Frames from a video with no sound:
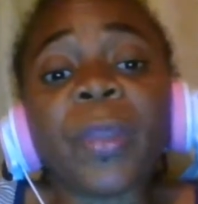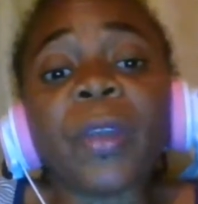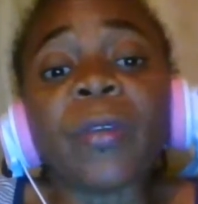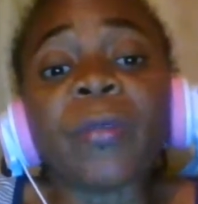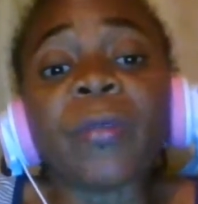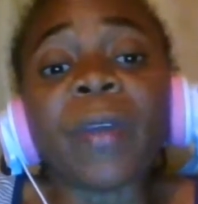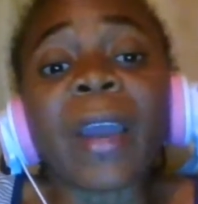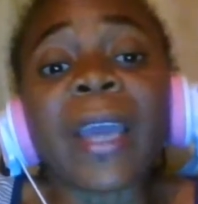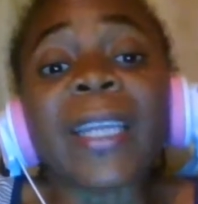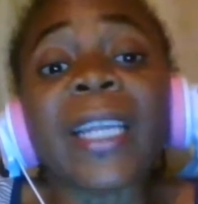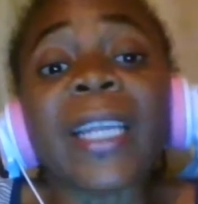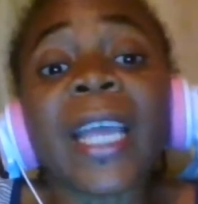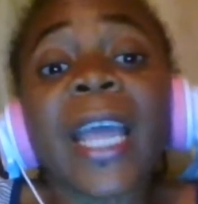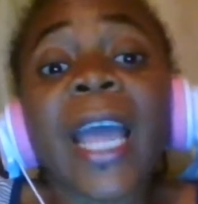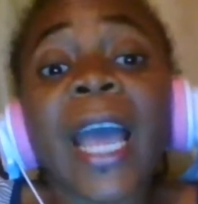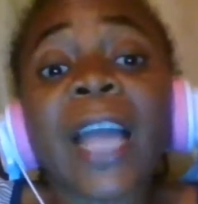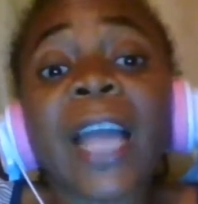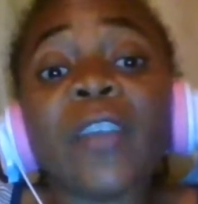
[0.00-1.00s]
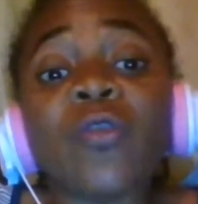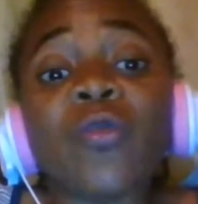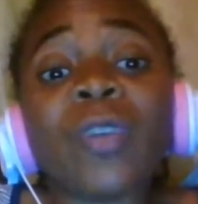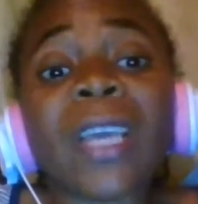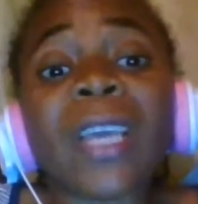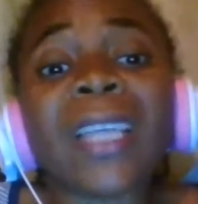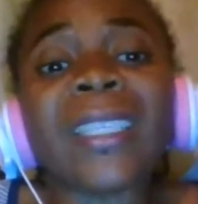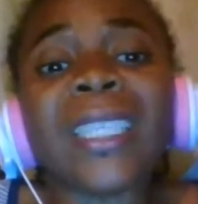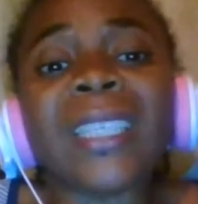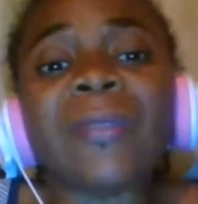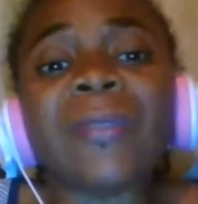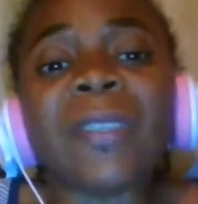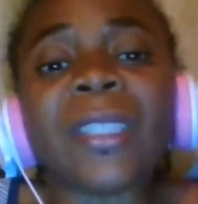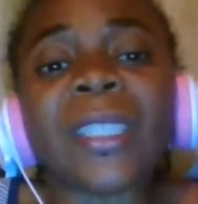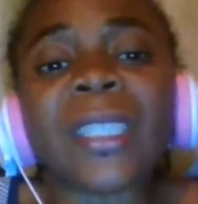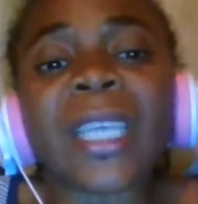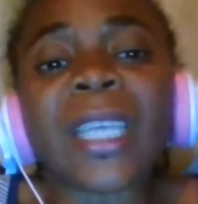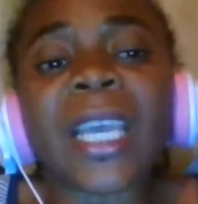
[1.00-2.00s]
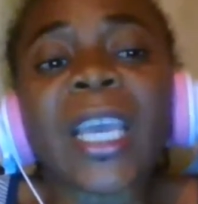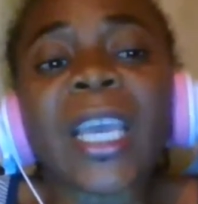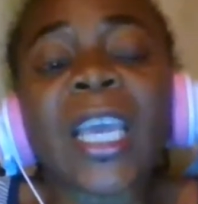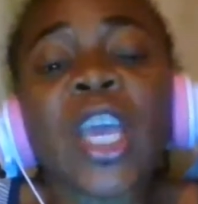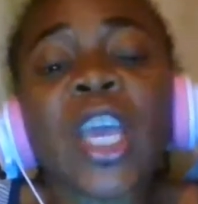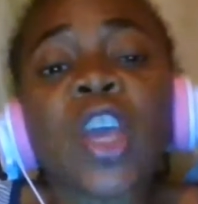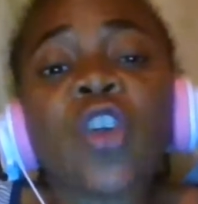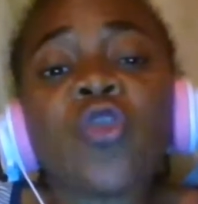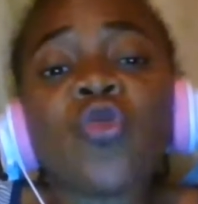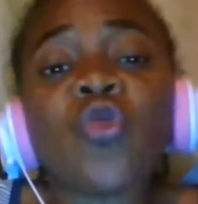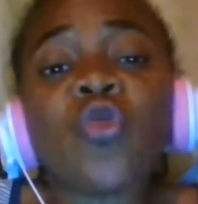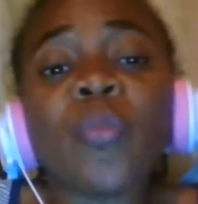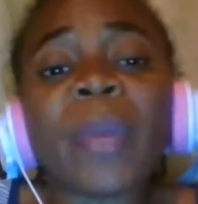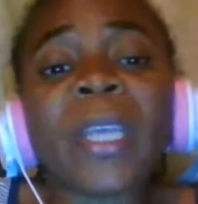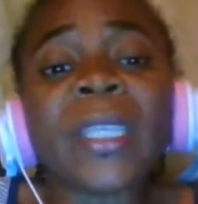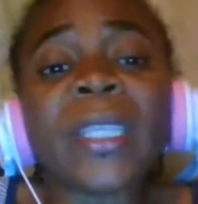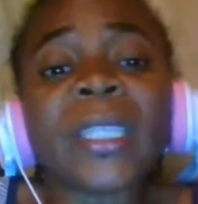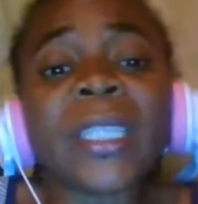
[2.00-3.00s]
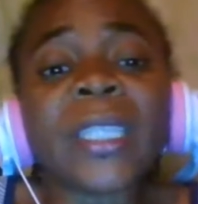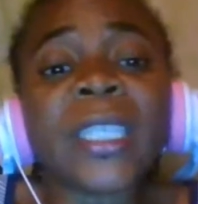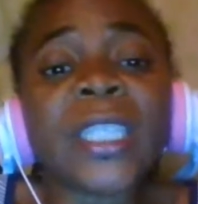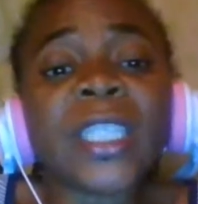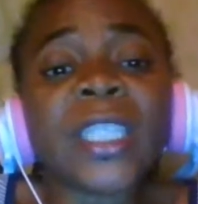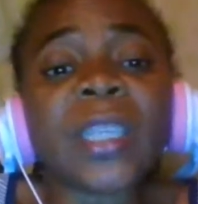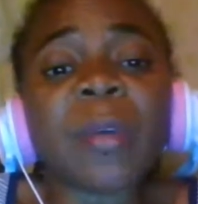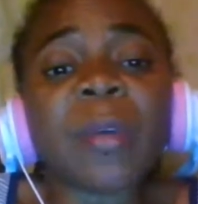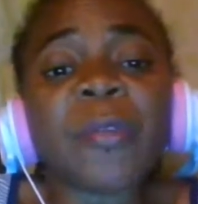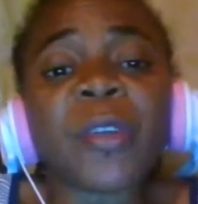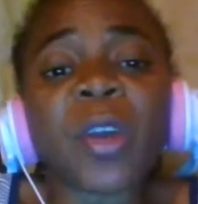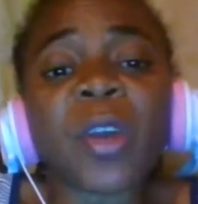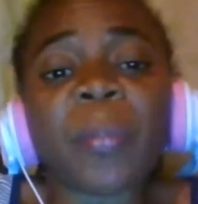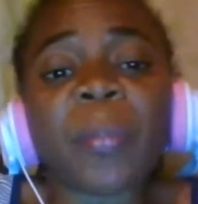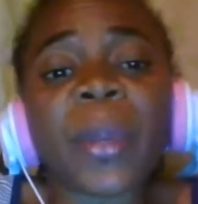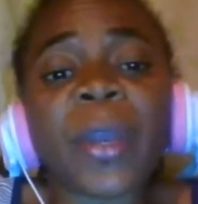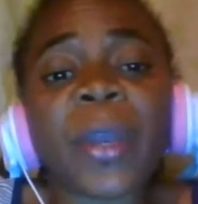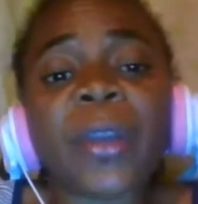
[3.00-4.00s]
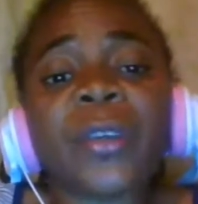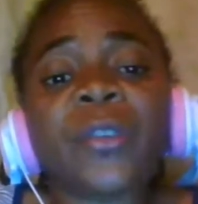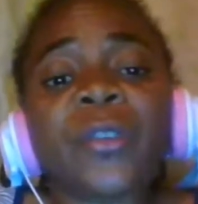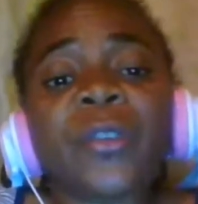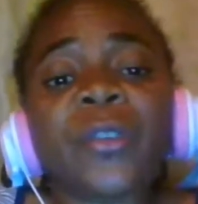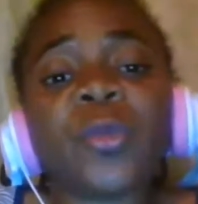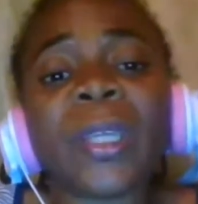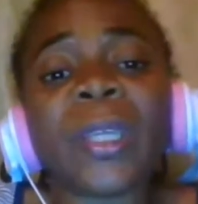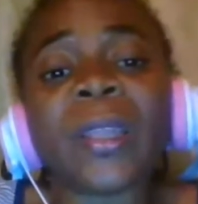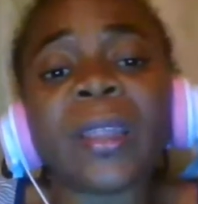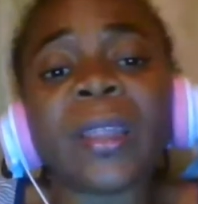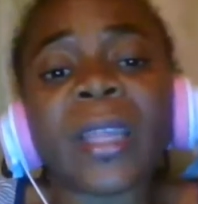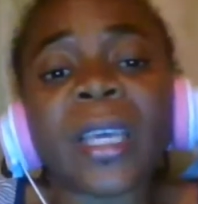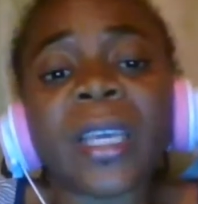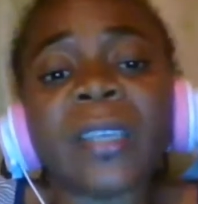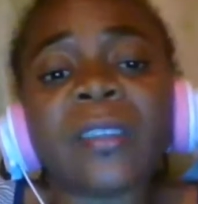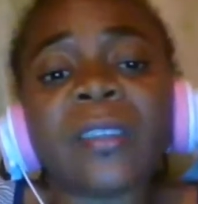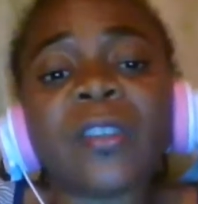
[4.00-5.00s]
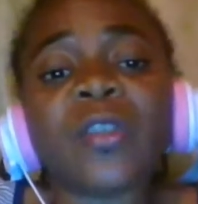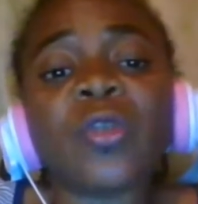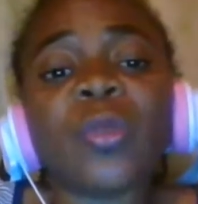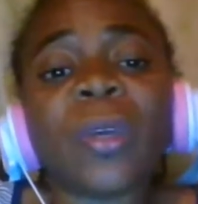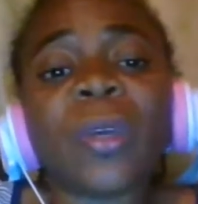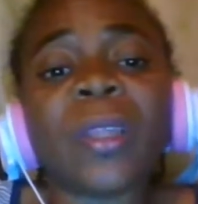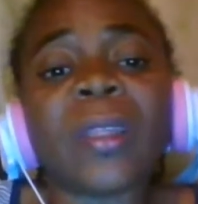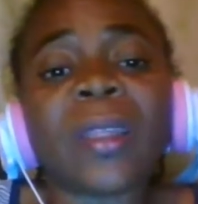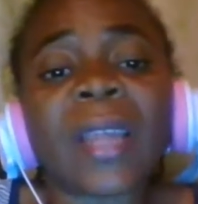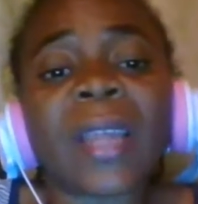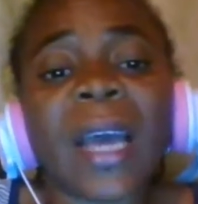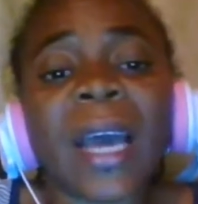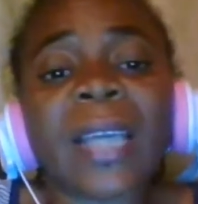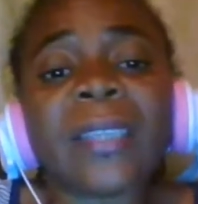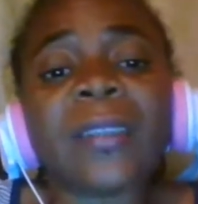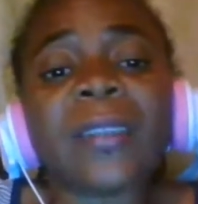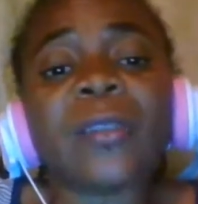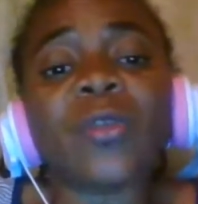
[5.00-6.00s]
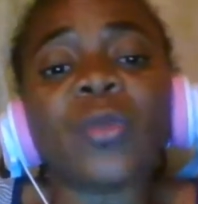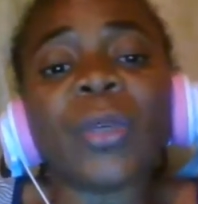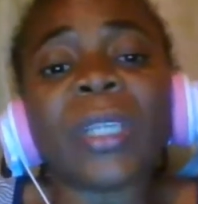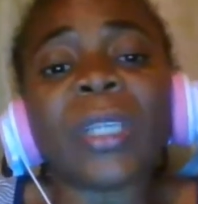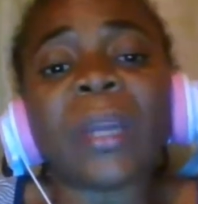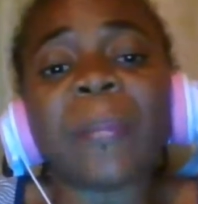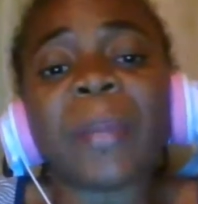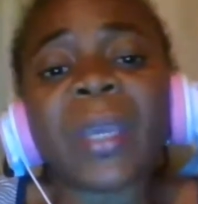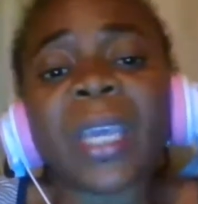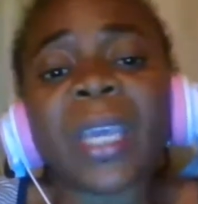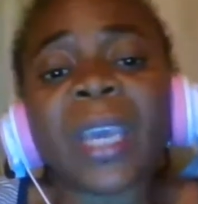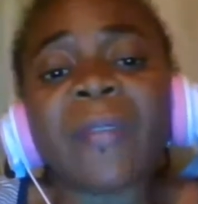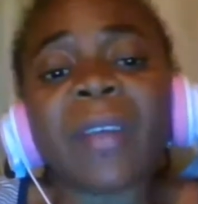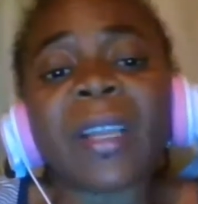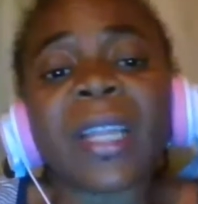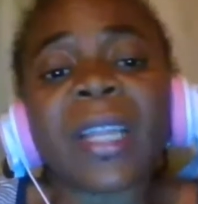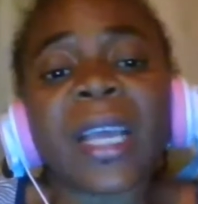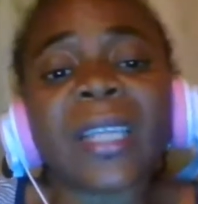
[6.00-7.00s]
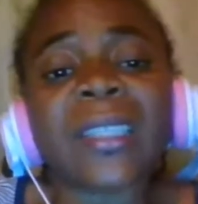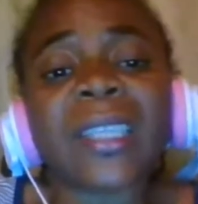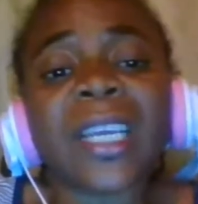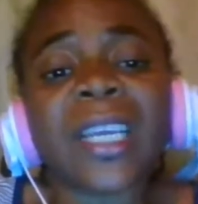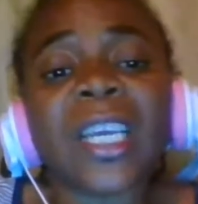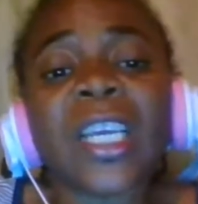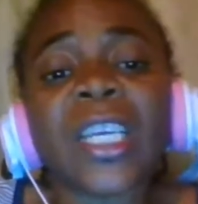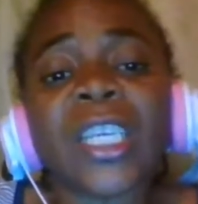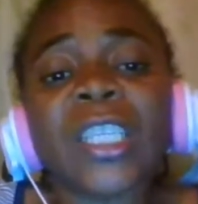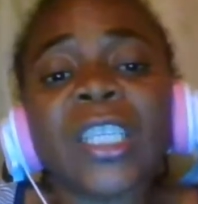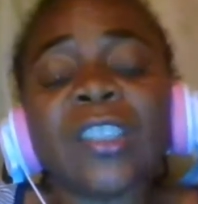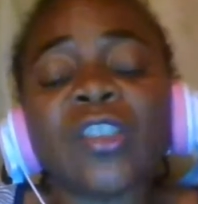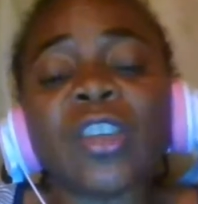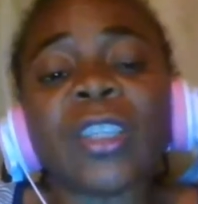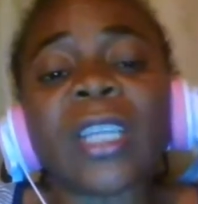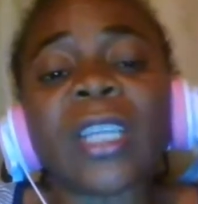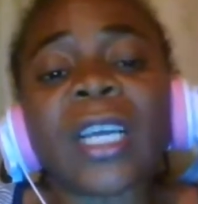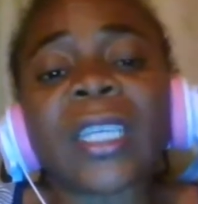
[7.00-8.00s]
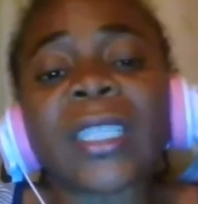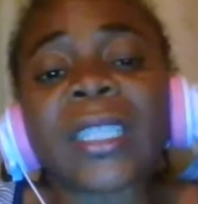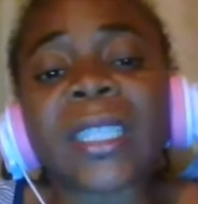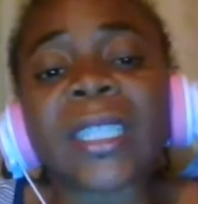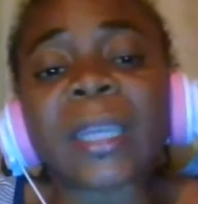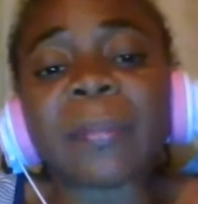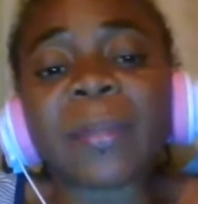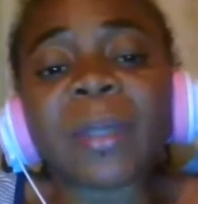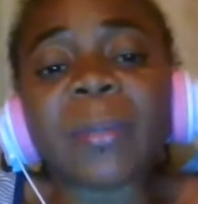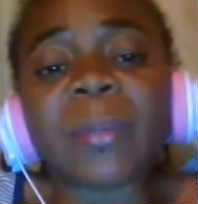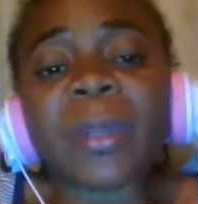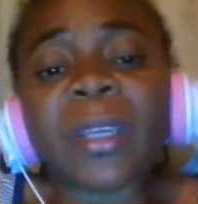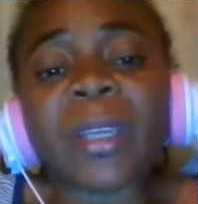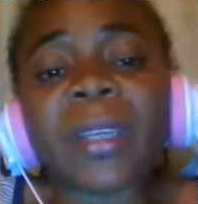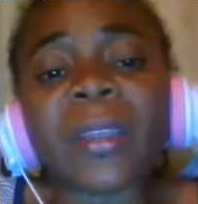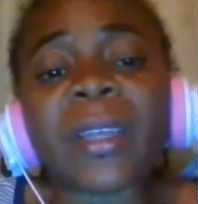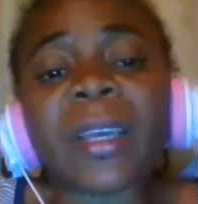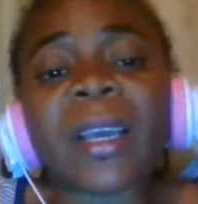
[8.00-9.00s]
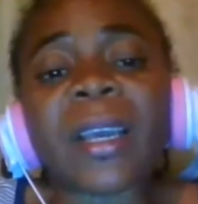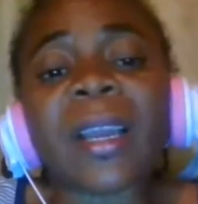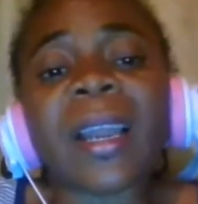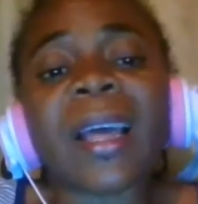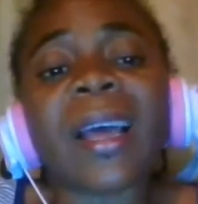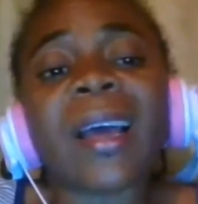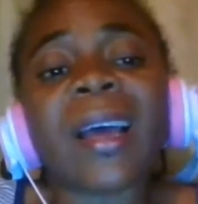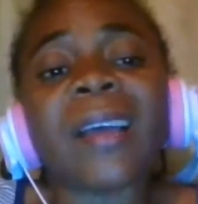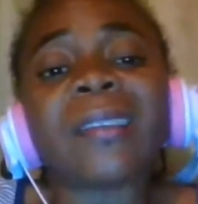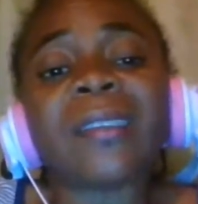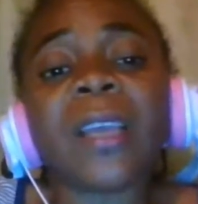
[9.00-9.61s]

right? And you can even say, you may see some of your peers doing this, doing that, doing a behavior that is not acceptable in the class.